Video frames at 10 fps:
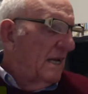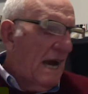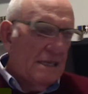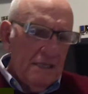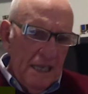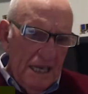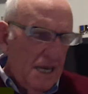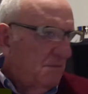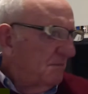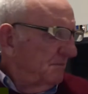asking
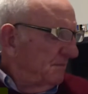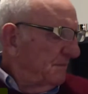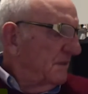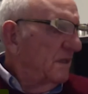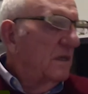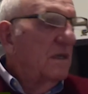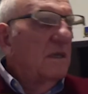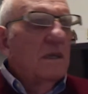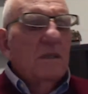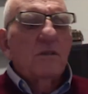him
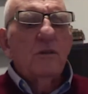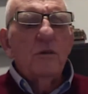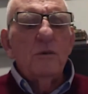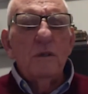to